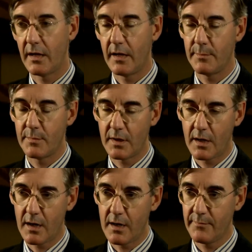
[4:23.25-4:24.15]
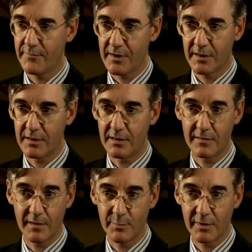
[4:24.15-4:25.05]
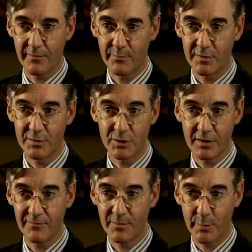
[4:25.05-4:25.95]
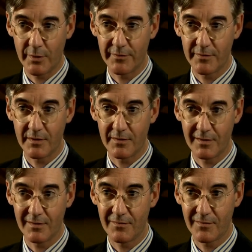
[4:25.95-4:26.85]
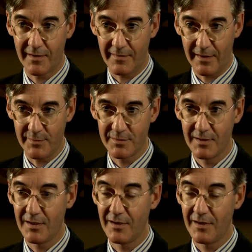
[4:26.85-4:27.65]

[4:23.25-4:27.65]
I am very keen to help the government achieve the policy that it set out,